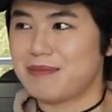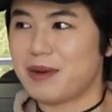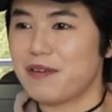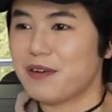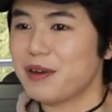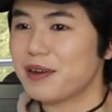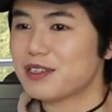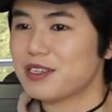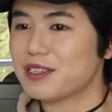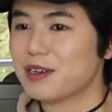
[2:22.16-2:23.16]
But I thought you were
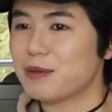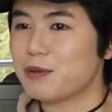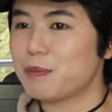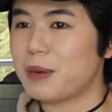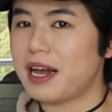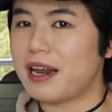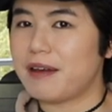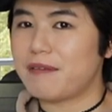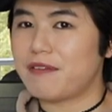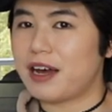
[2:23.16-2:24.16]
just going to buy
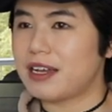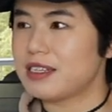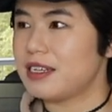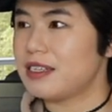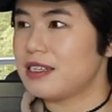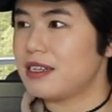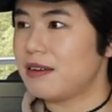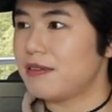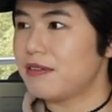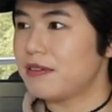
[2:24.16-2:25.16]
like vases and stuff.